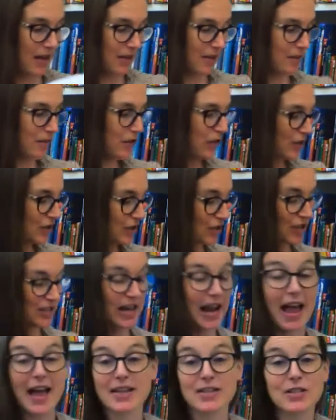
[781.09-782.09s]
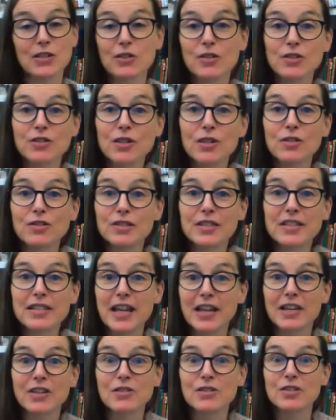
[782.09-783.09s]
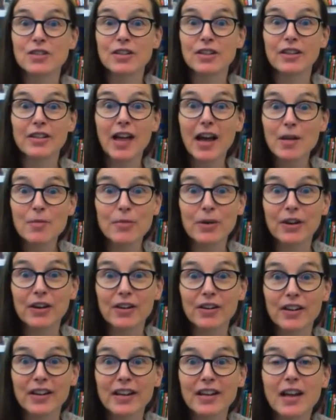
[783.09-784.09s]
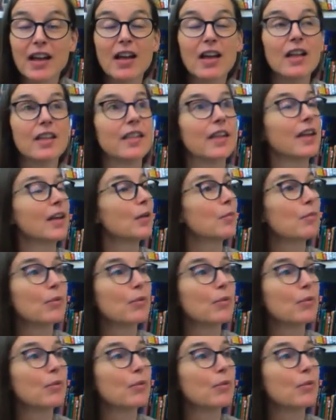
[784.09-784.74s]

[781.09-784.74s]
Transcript: If you can just ask your adult to take you to the library, they can